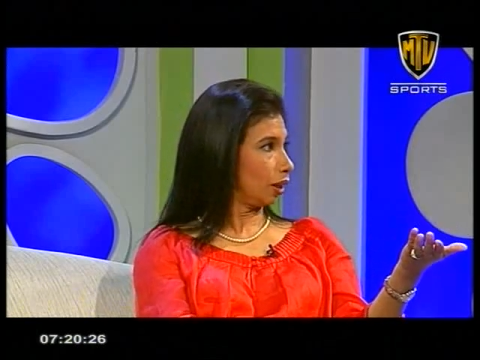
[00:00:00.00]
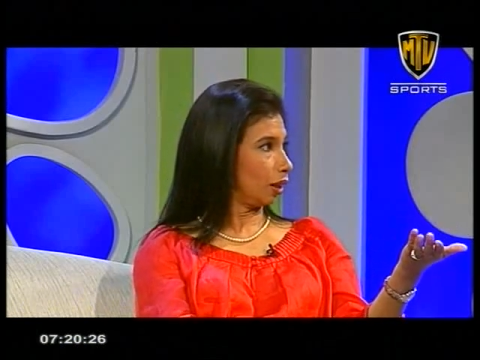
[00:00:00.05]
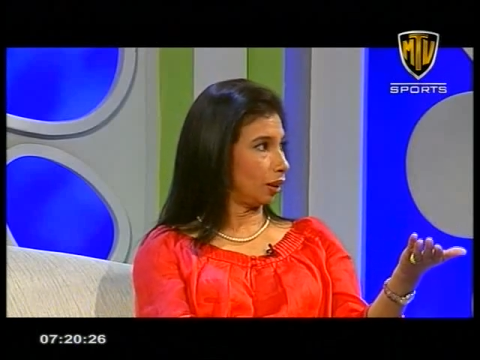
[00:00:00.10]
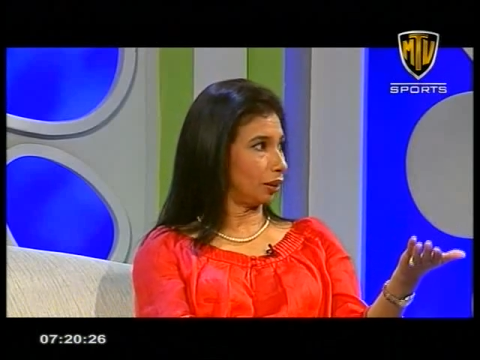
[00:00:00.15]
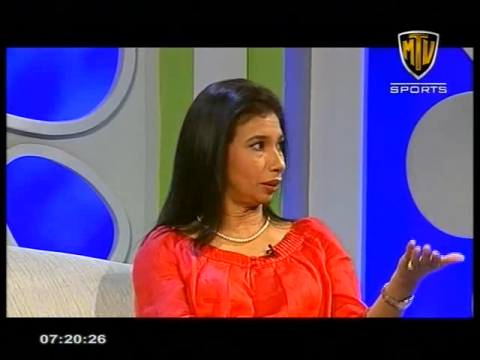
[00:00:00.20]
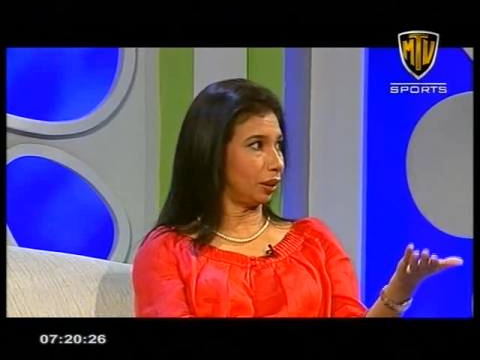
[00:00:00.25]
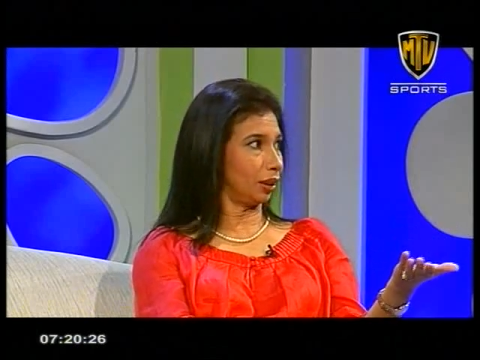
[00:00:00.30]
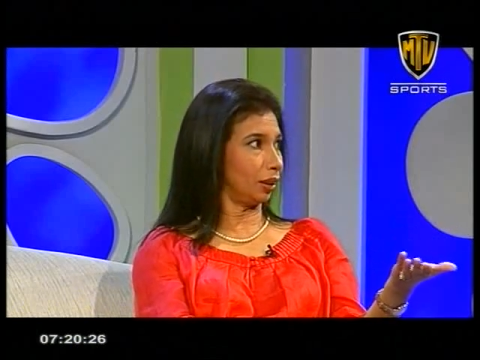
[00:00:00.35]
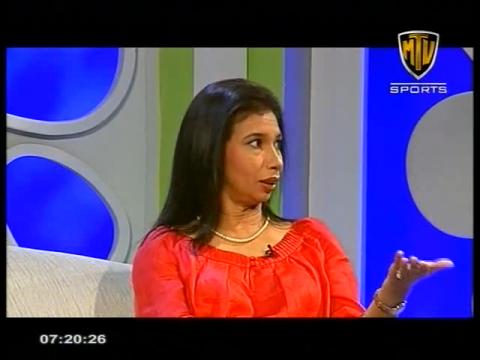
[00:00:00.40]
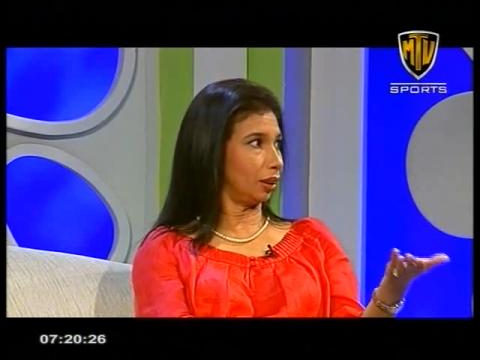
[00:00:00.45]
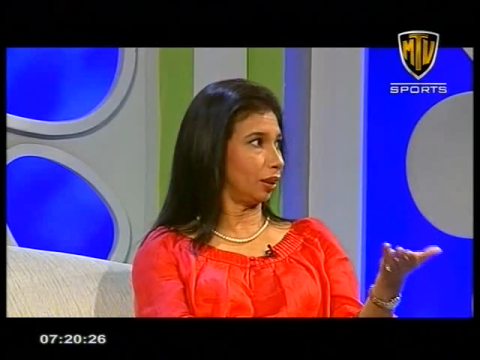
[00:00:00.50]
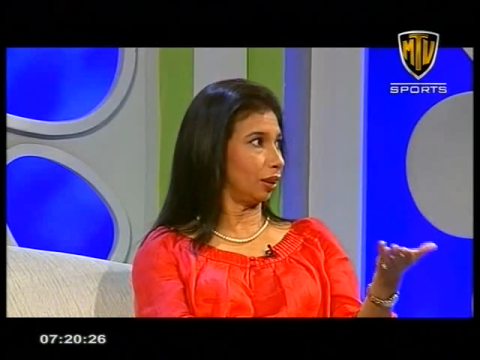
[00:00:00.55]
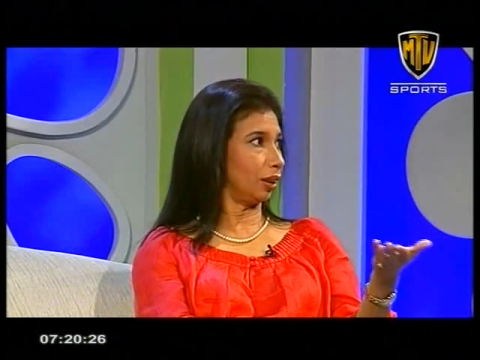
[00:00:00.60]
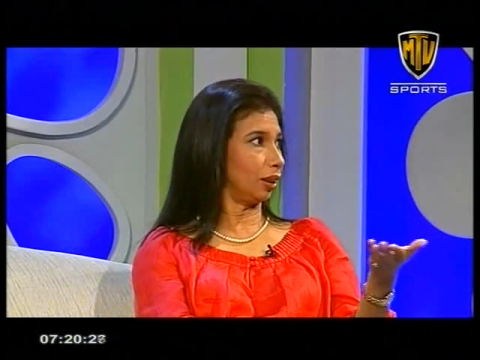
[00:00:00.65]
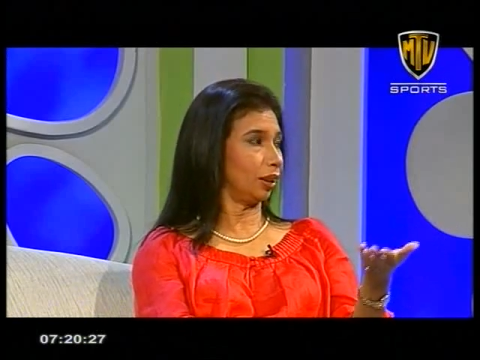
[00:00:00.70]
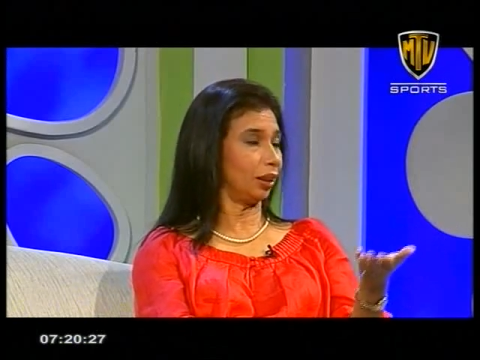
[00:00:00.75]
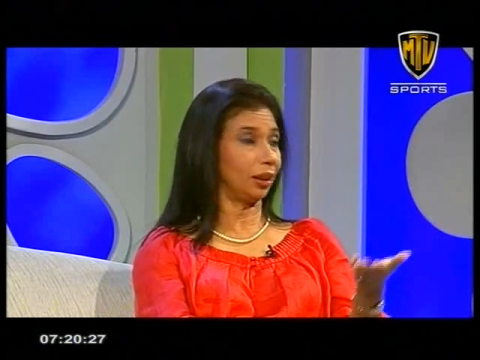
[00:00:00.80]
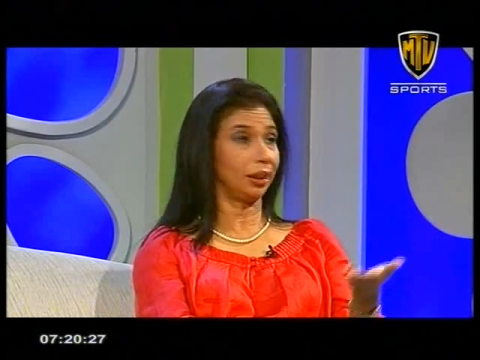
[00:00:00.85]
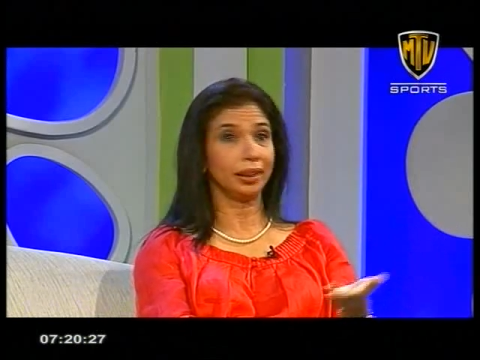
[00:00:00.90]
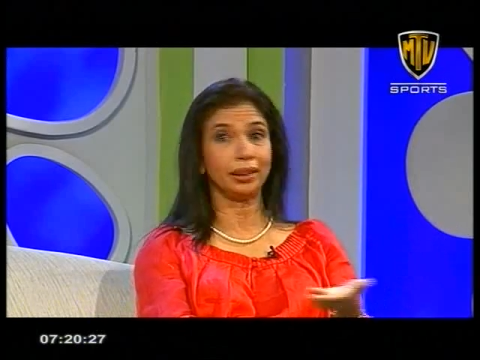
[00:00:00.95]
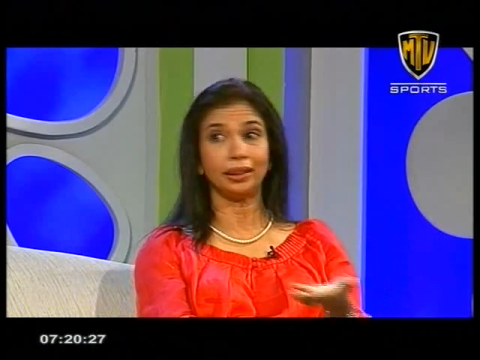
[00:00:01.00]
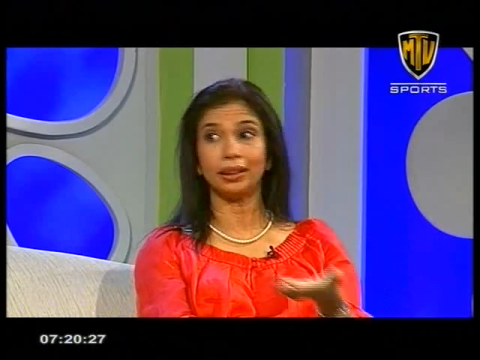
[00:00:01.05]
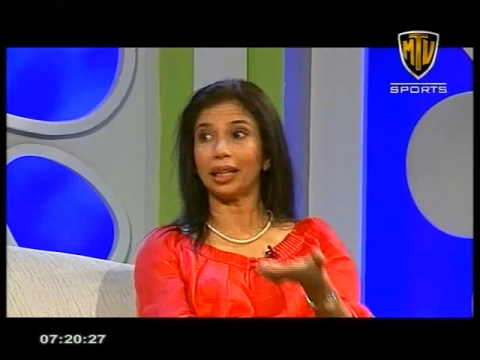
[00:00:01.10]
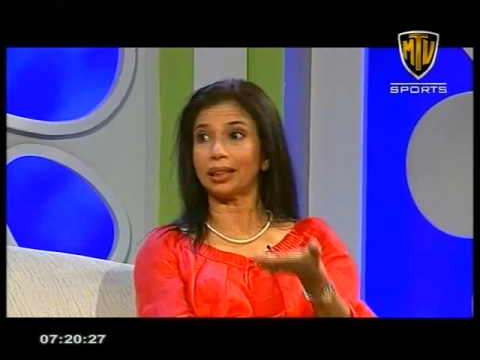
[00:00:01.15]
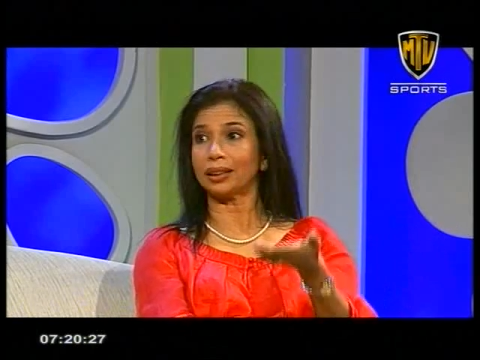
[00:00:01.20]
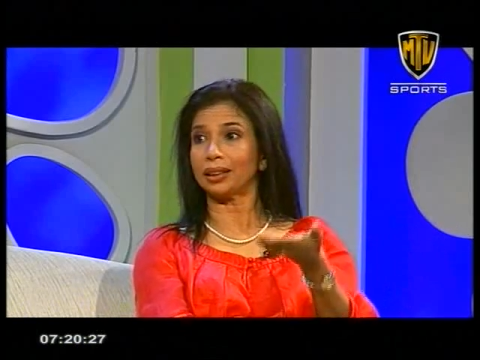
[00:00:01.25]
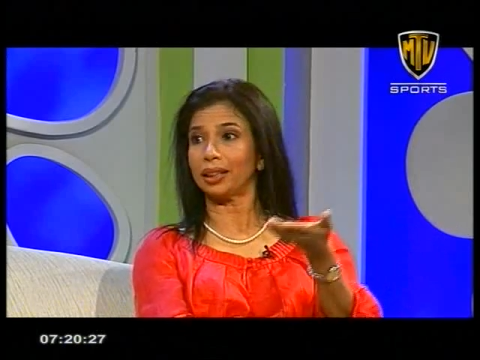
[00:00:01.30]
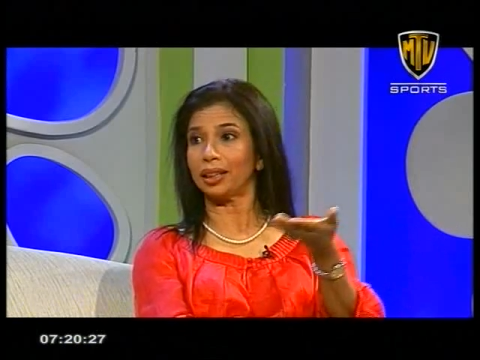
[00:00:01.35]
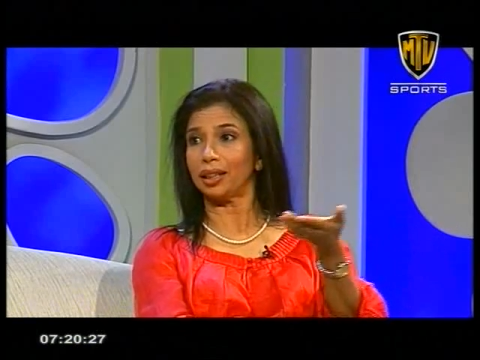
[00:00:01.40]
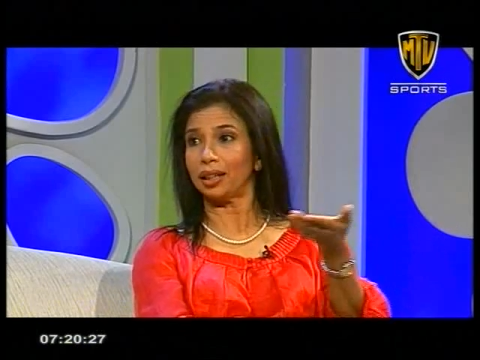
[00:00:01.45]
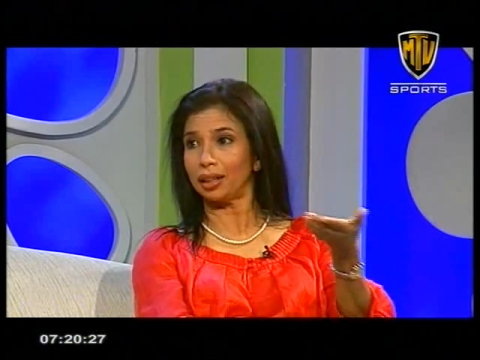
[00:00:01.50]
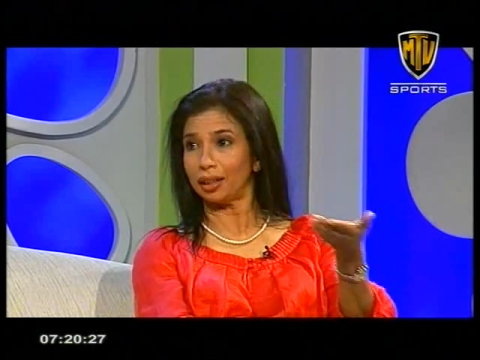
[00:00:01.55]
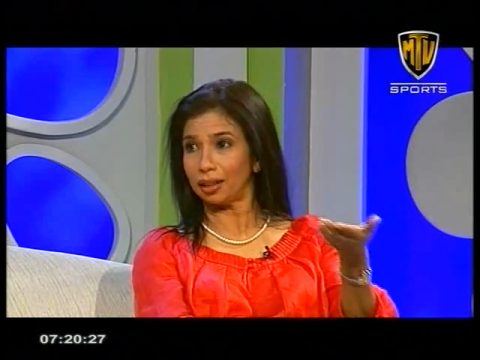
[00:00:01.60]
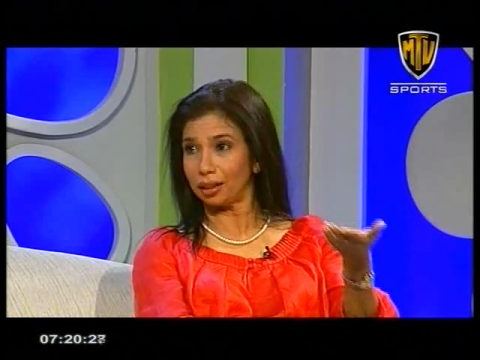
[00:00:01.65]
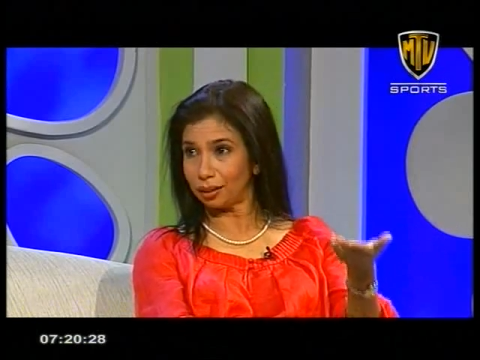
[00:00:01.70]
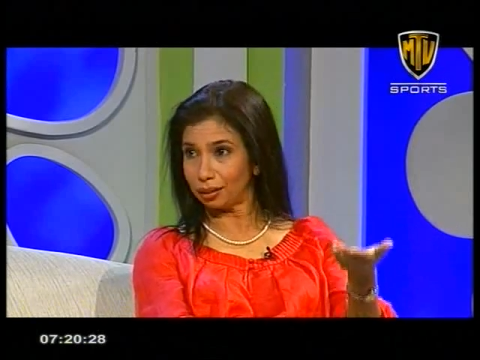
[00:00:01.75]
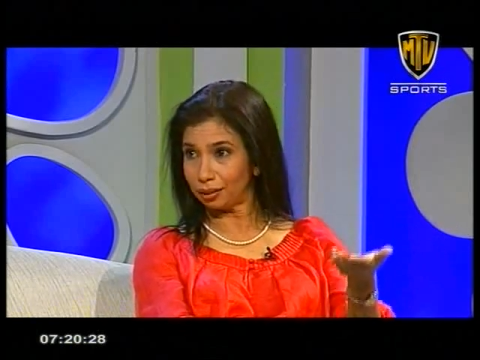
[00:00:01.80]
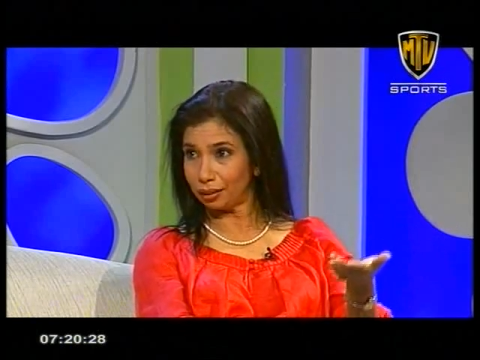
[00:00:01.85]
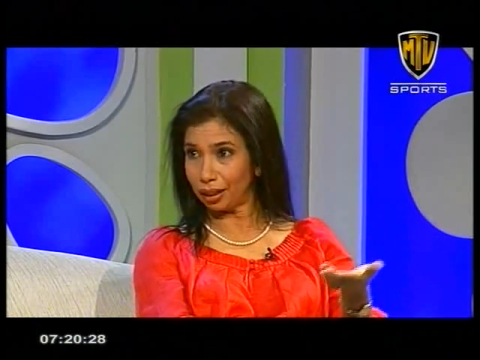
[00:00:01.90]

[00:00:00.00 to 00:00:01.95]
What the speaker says: the Nutella,